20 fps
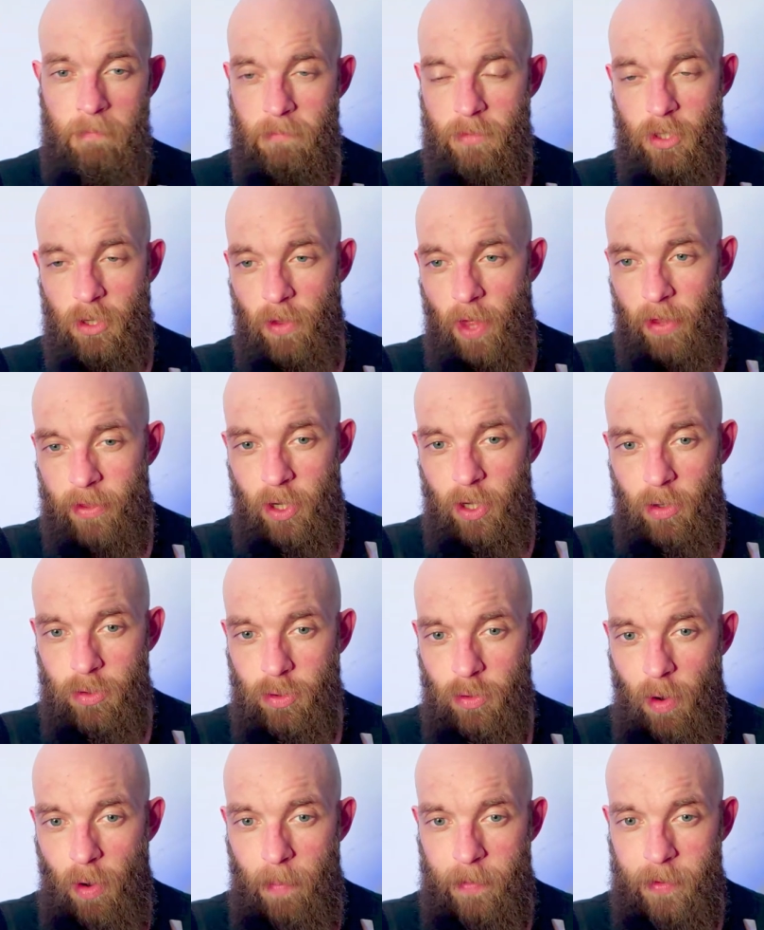so that the
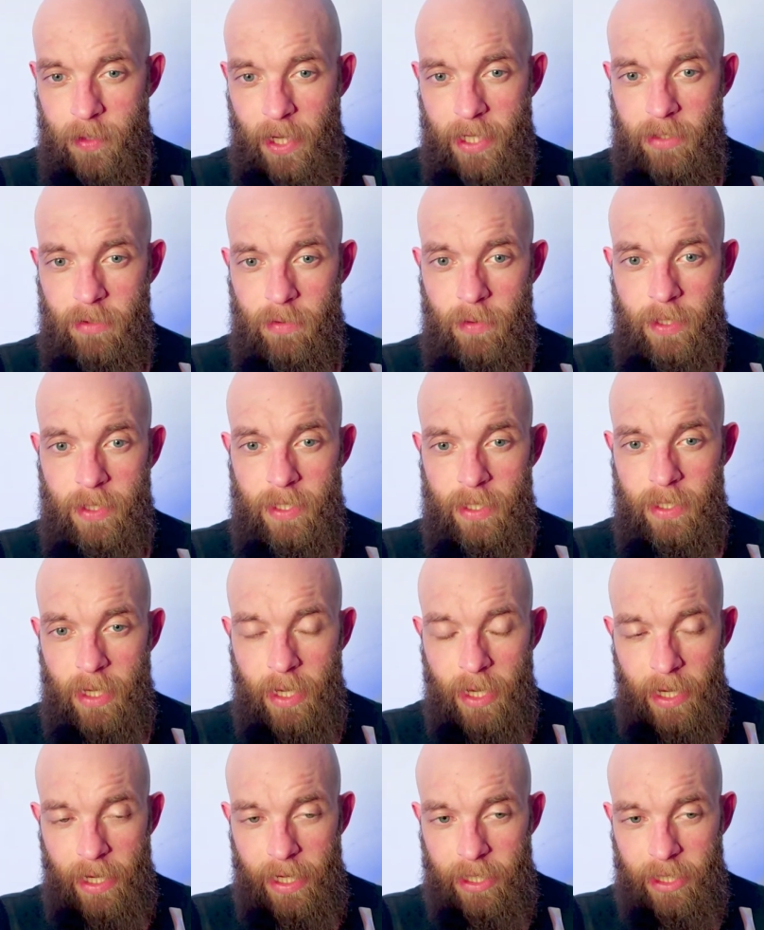auto updater is
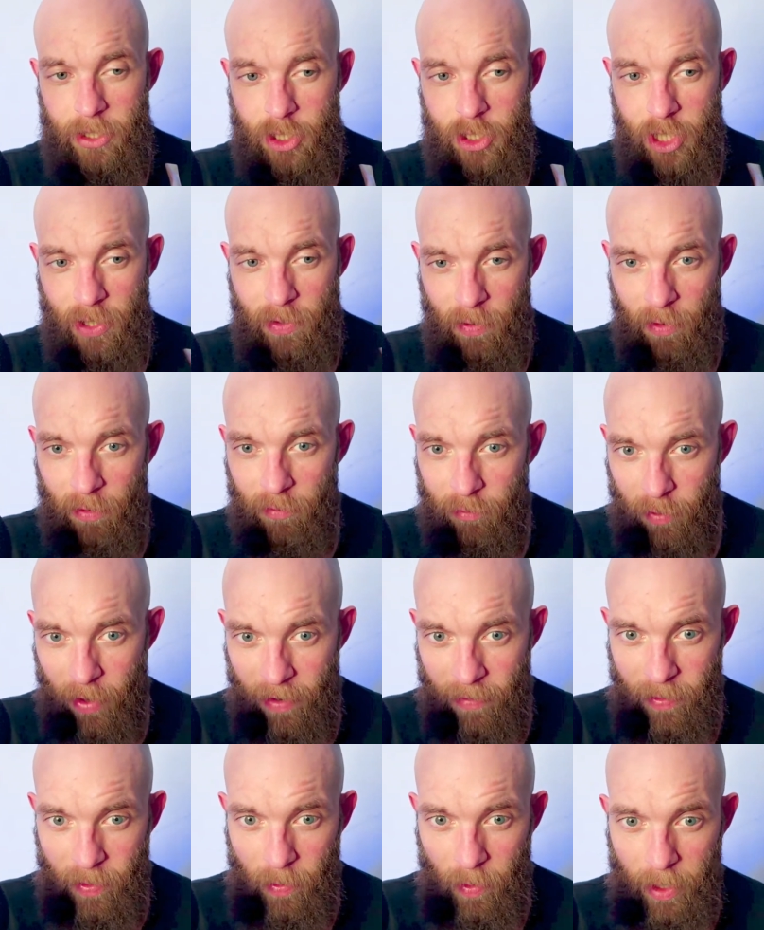general for
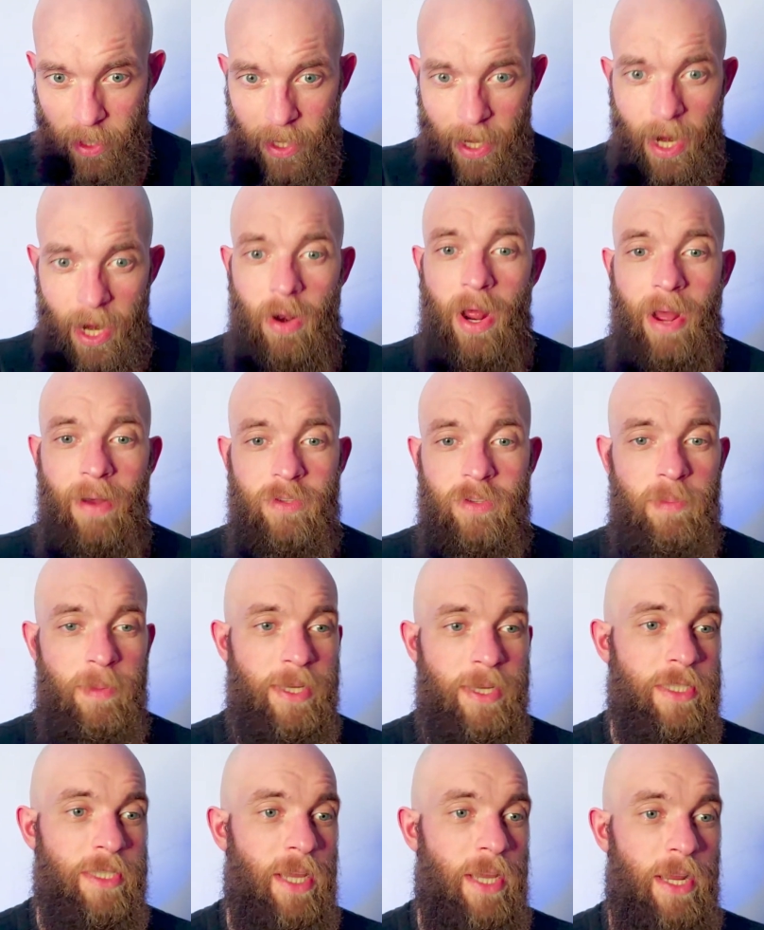everyone. I don't have to
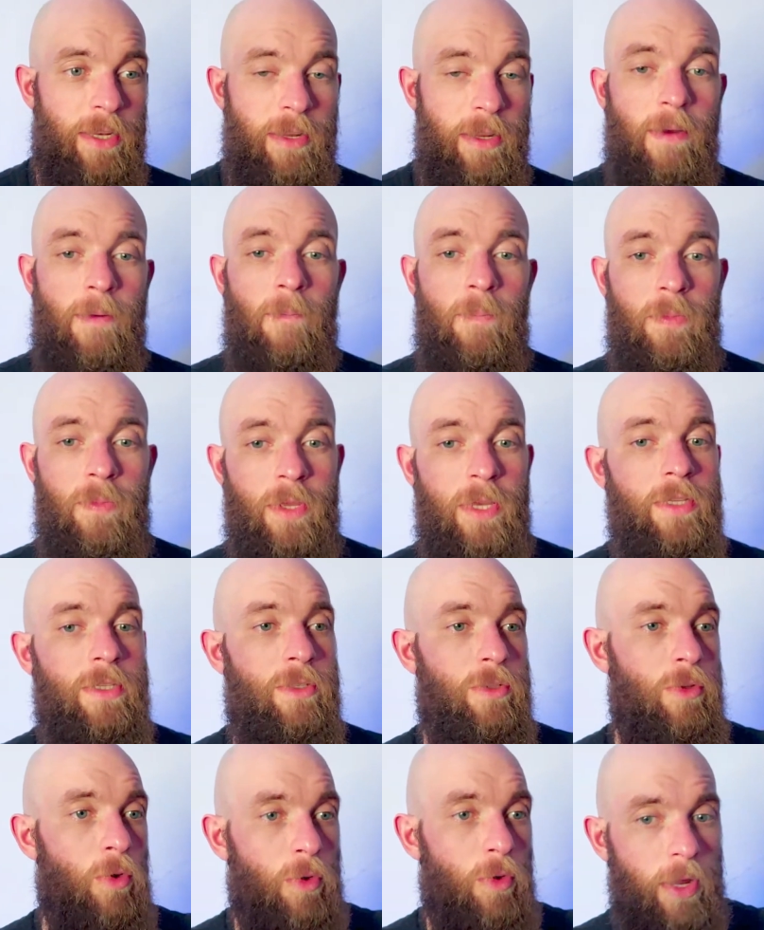maintain this
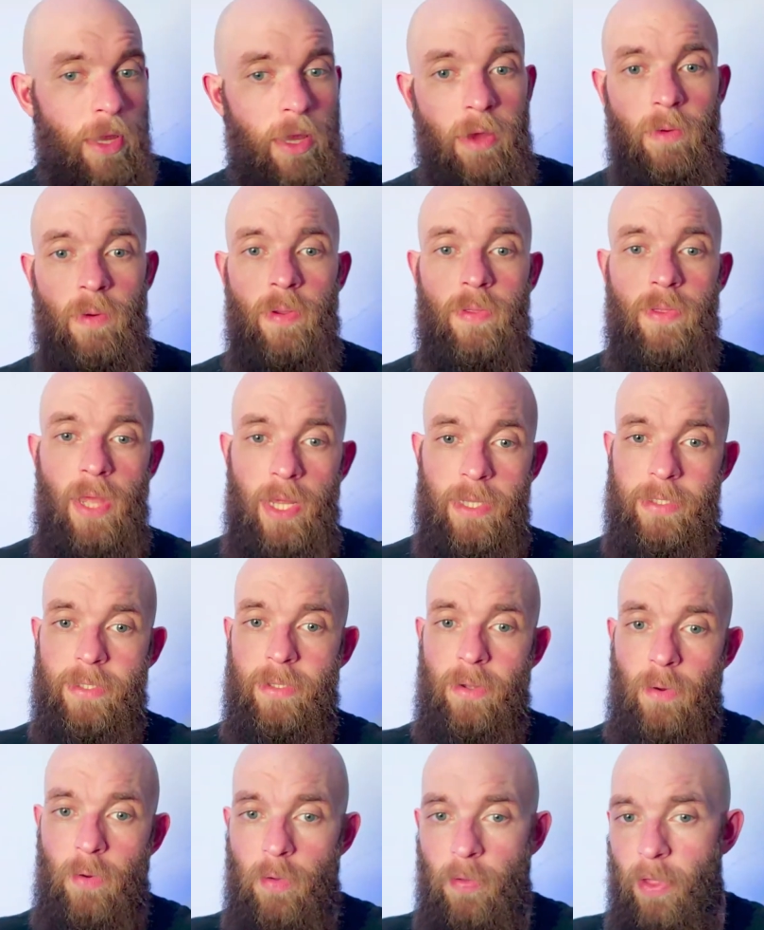store here and that
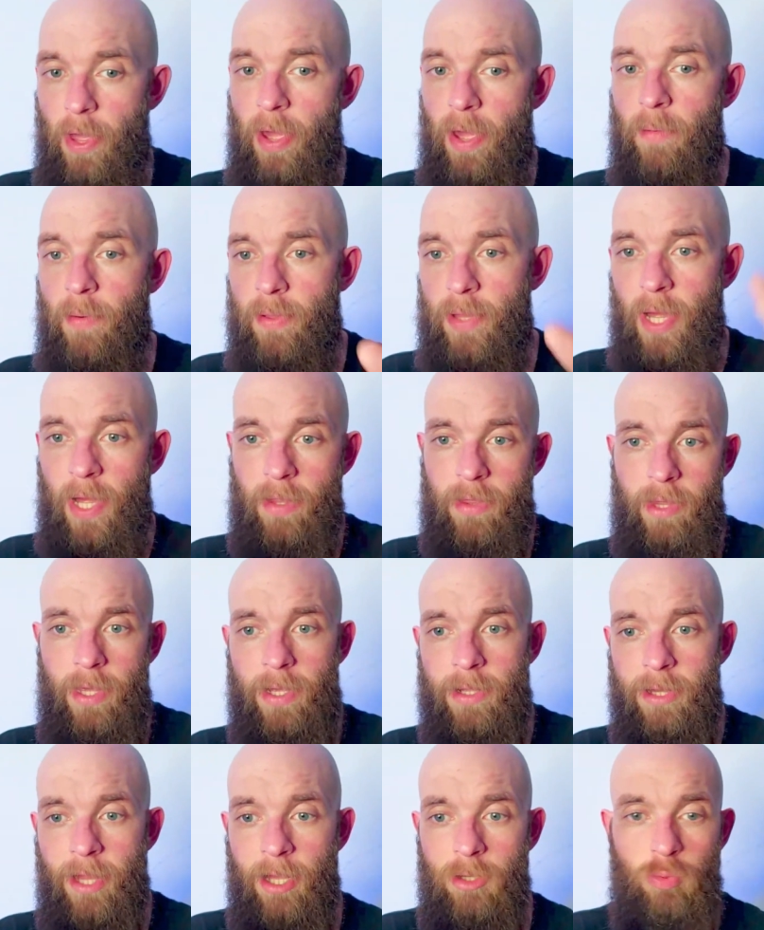store there and that
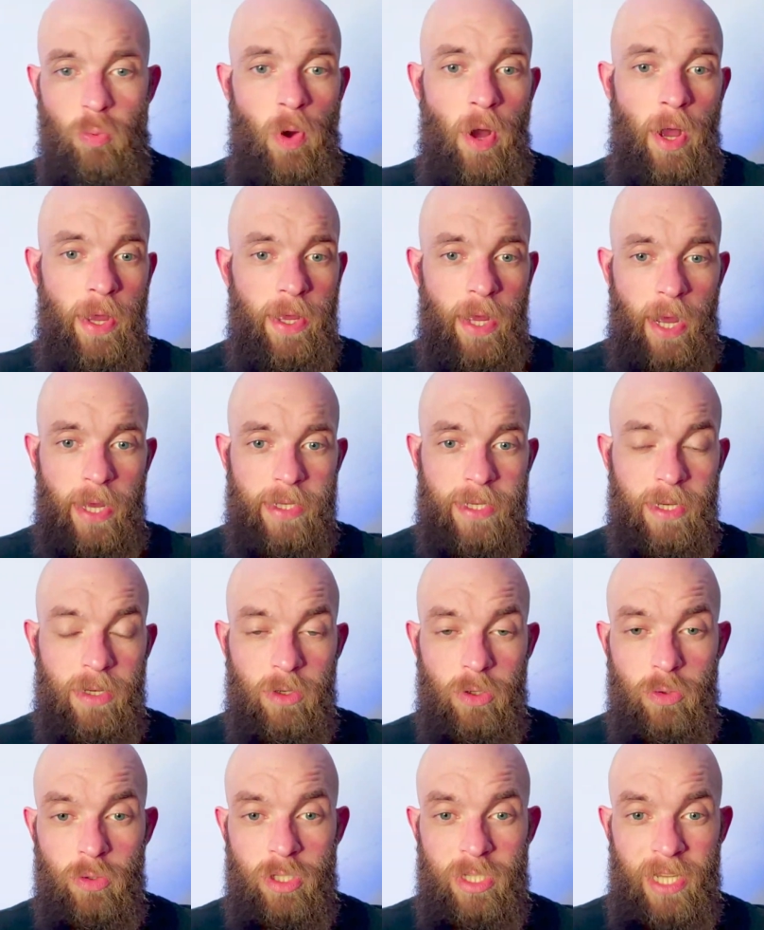thing. That's why I didn't
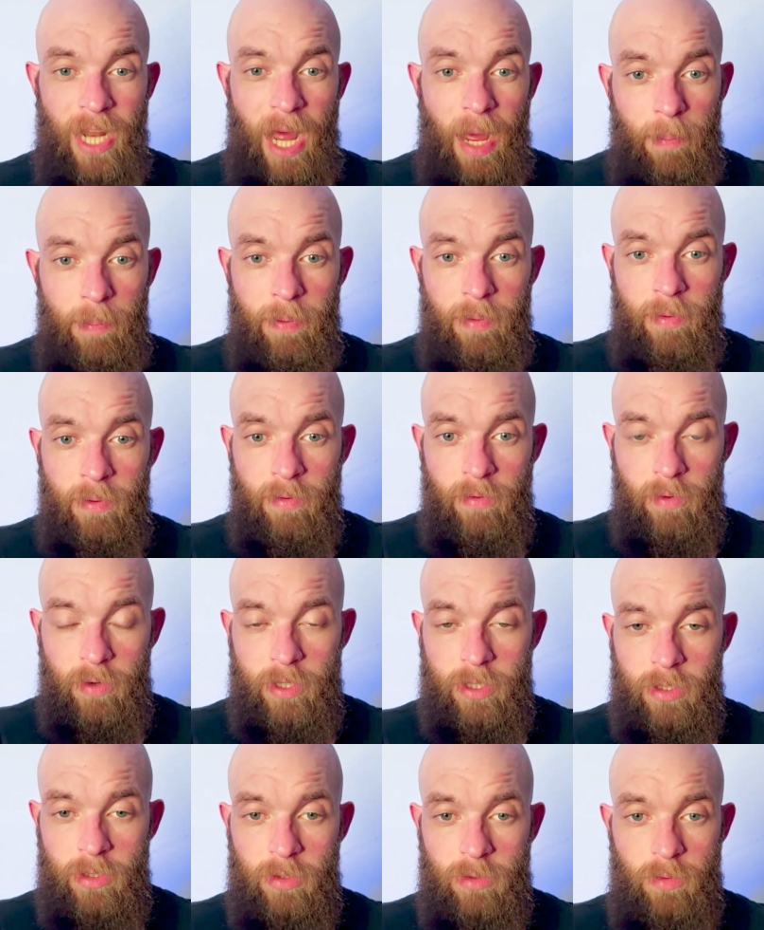do Snap.
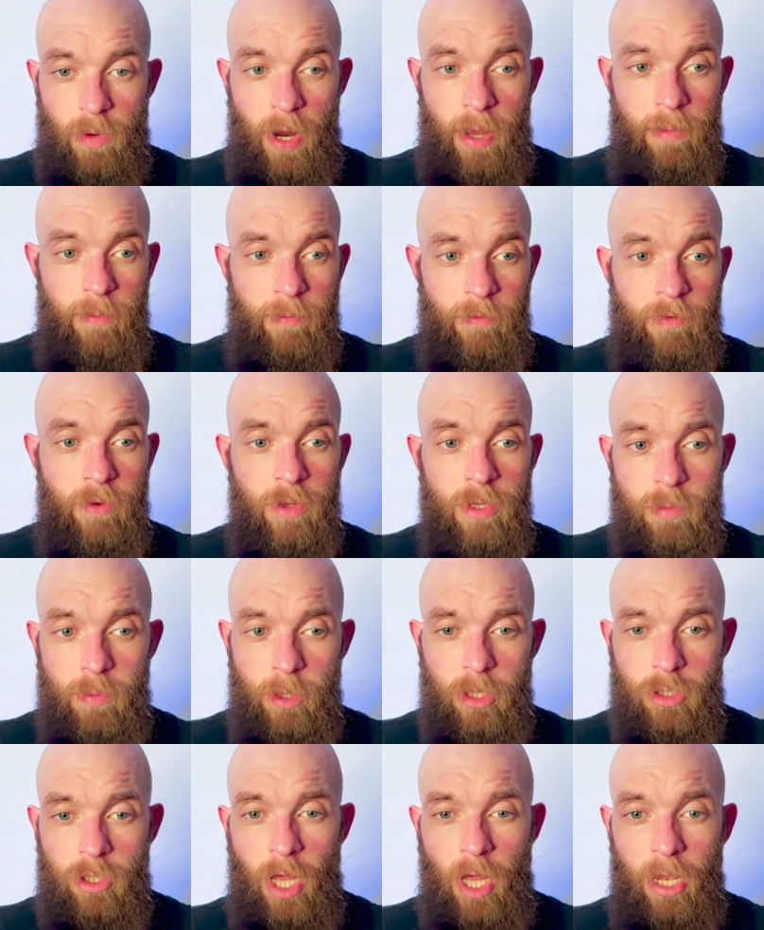right? First,
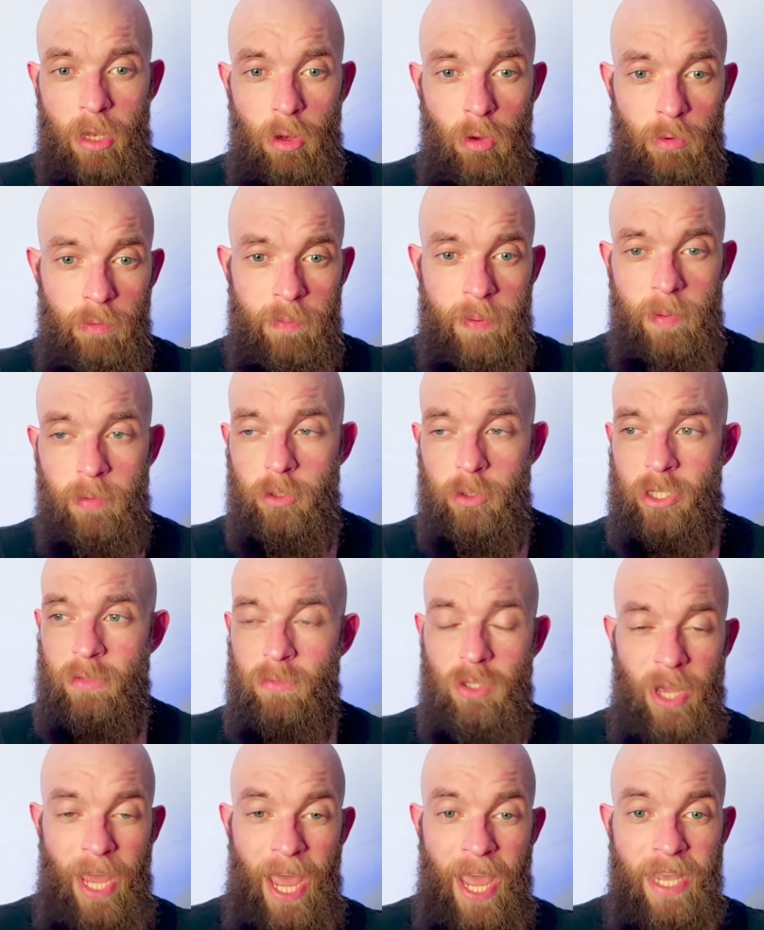because a lot of people
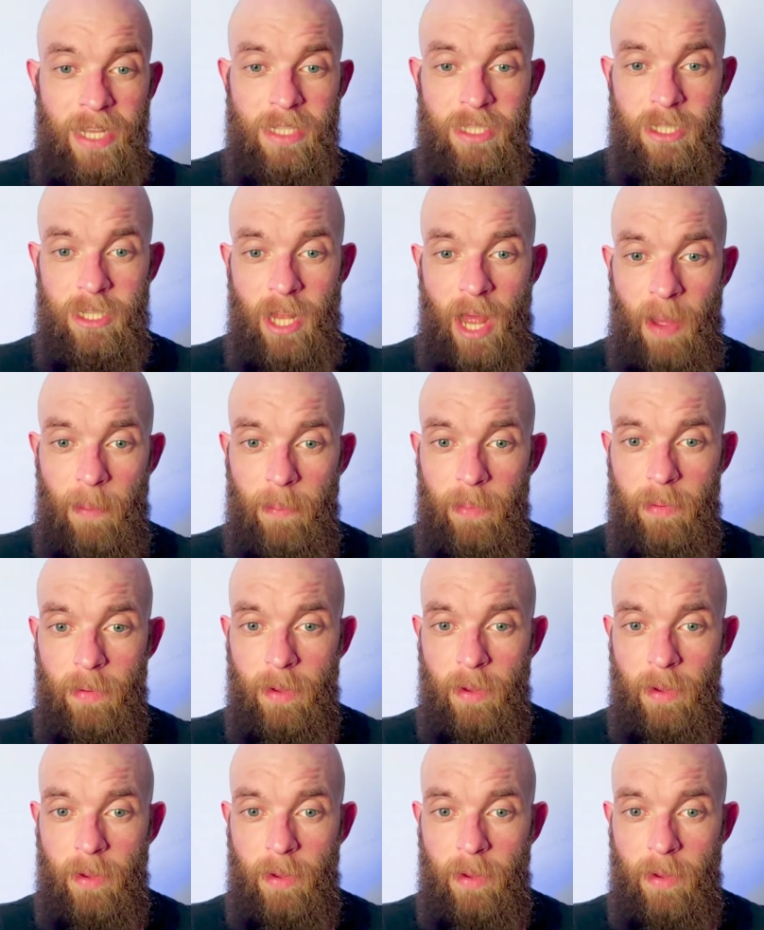hate Snap.